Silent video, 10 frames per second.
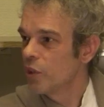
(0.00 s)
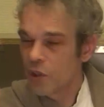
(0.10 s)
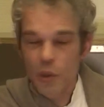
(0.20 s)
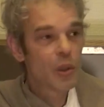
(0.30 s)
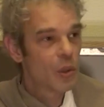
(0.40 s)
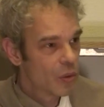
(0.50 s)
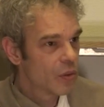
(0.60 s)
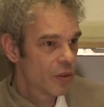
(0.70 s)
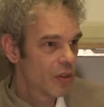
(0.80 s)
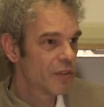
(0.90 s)
let go
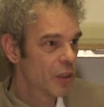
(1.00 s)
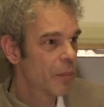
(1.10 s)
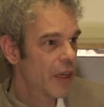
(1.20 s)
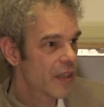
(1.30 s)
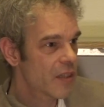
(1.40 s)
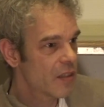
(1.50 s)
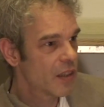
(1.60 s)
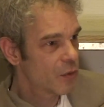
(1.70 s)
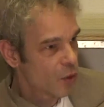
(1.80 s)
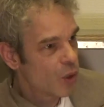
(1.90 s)
of the past,
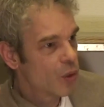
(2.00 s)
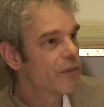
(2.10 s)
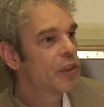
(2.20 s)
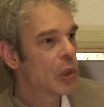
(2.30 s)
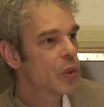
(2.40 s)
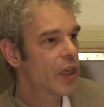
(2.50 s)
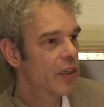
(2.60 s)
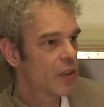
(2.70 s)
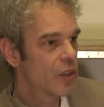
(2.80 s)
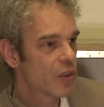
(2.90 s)
let go of those
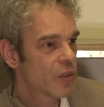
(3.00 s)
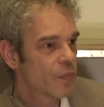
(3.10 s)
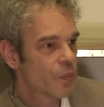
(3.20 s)
errors.